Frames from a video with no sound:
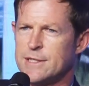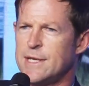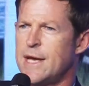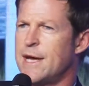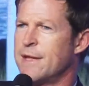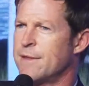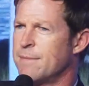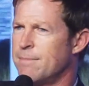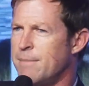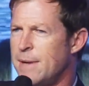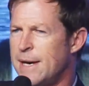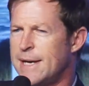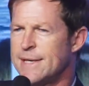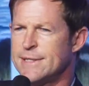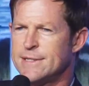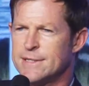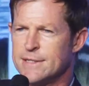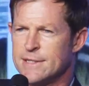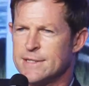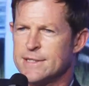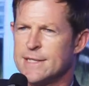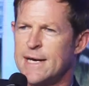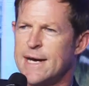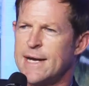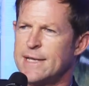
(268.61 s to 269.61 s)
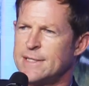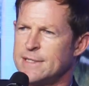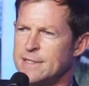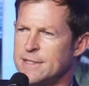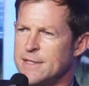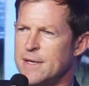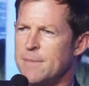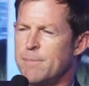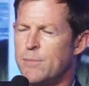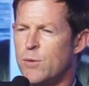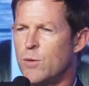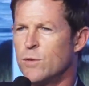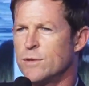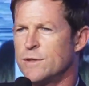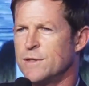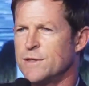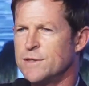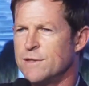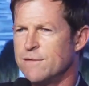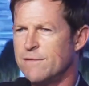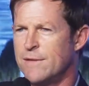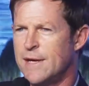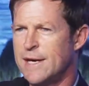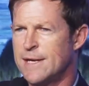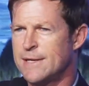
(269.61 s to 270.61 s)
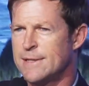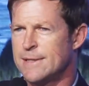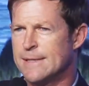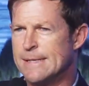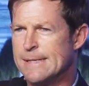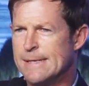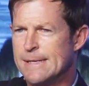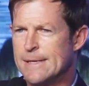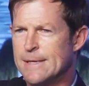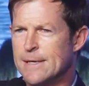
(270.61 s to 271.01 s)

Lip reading: and maths and science and the importance of that.